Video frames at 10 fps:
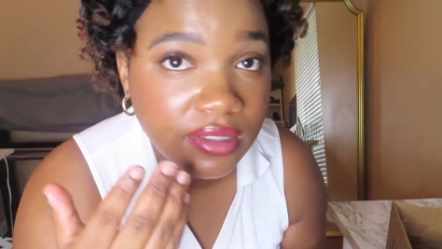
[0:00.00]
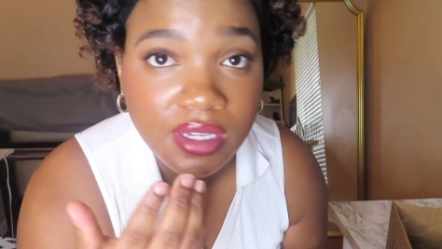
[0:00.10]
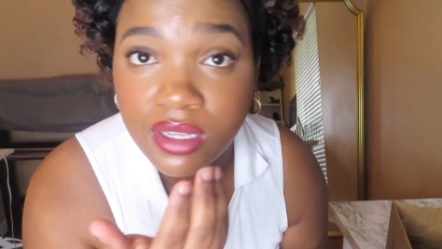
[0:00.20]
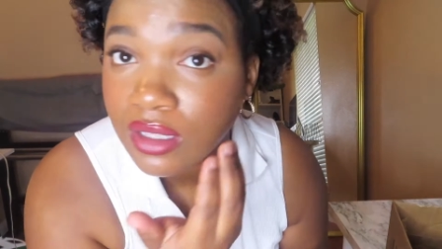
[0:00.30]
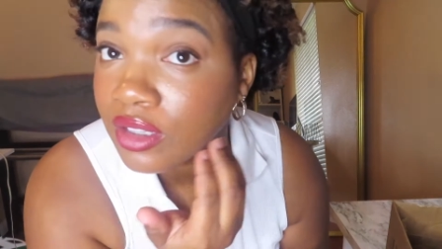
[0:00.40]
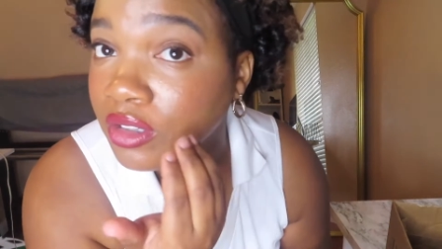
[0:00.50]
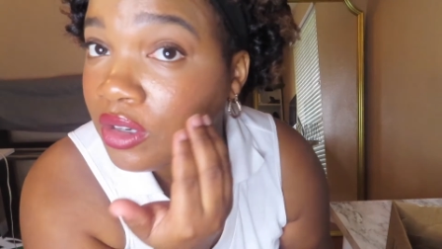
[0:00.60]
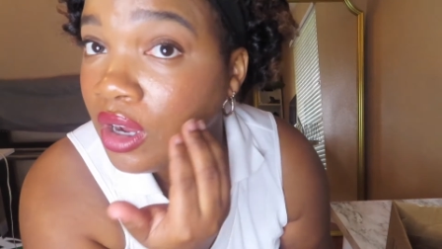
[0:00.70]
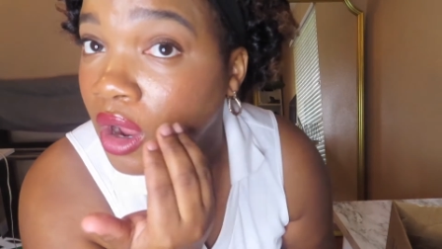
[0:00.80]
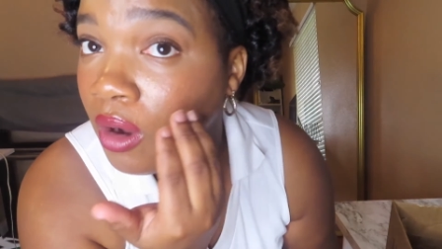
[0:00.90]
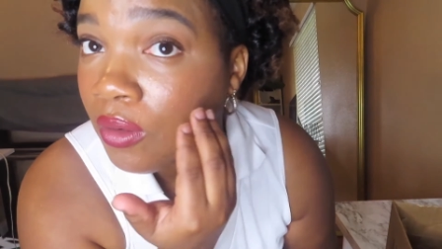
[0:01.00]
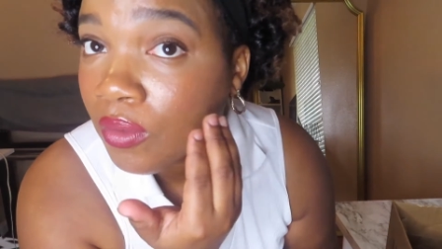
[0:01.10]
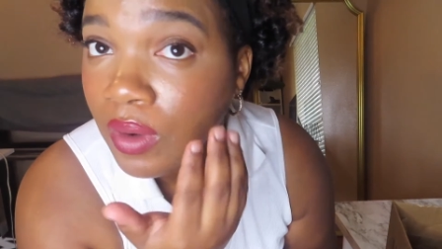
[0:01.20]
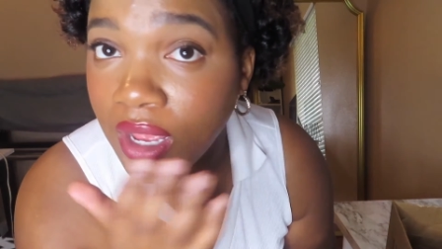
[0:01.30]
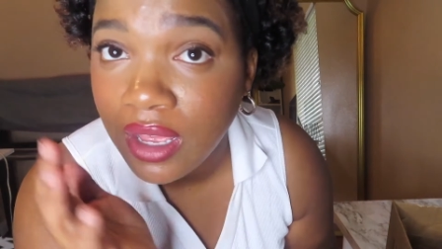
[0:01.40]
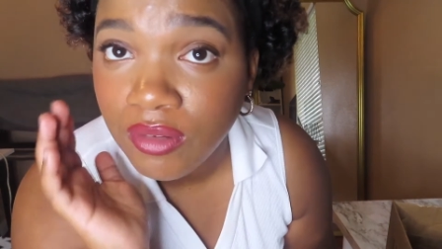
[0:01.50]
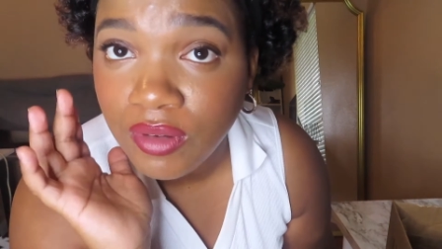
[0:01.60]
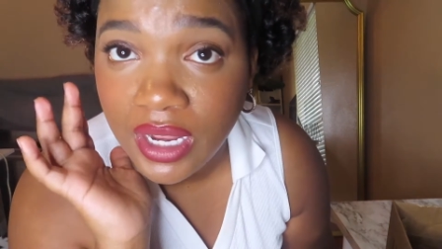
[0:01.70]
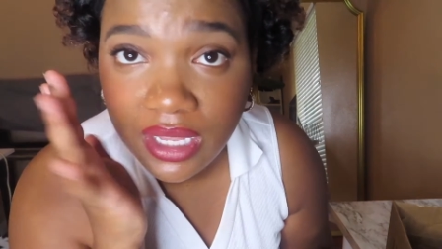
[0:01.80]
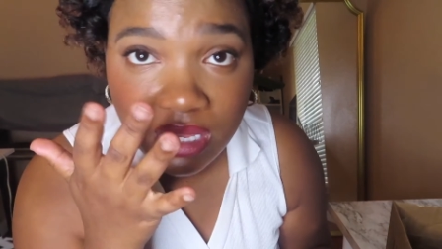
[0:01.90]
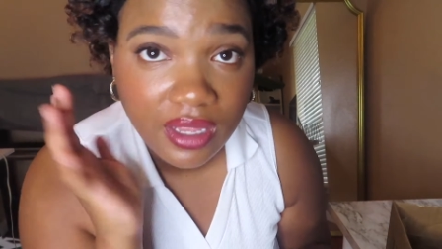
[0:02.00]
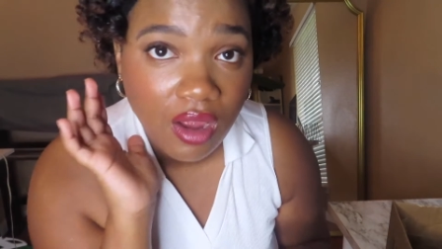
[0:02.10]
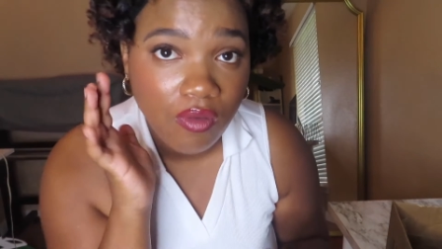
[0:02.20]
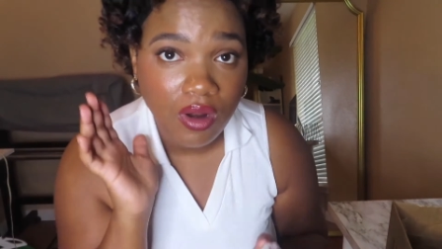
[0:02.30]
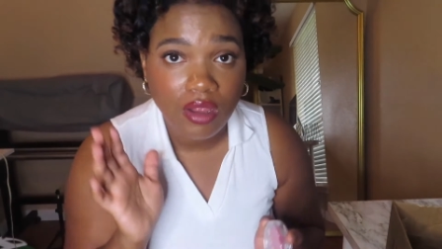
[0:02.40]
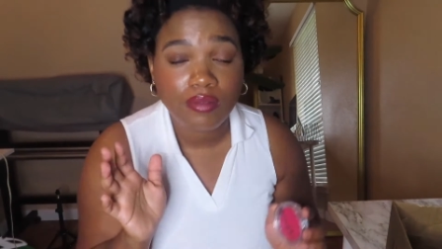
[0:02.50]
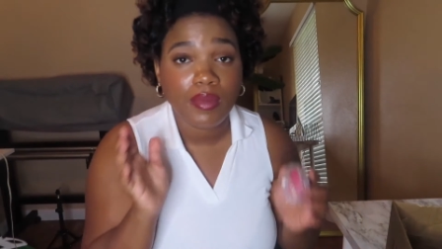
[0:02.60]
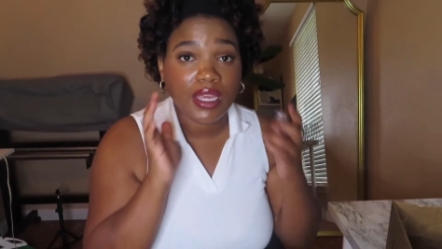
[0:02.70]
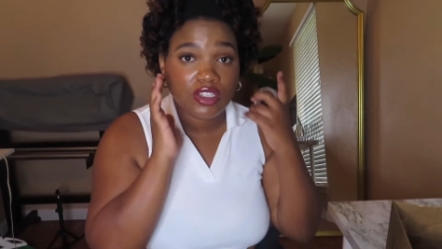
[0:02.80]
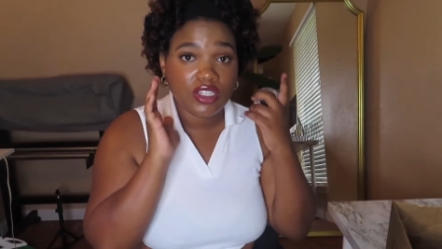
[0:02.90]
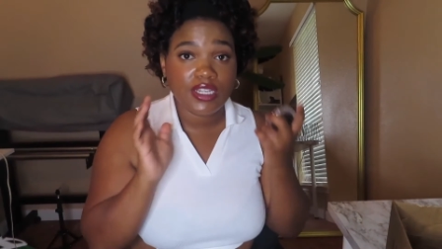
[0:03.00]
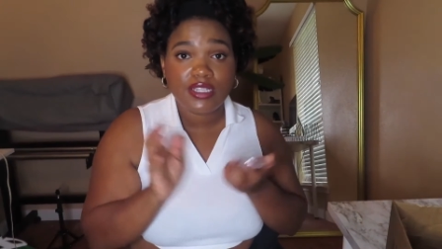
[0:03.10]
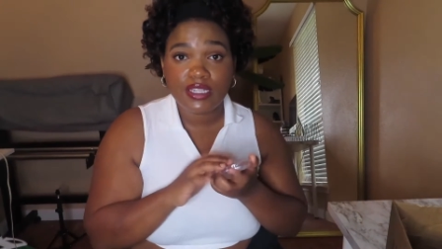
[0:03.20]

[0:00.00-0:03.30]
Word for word: see a little red radiant around my cheeks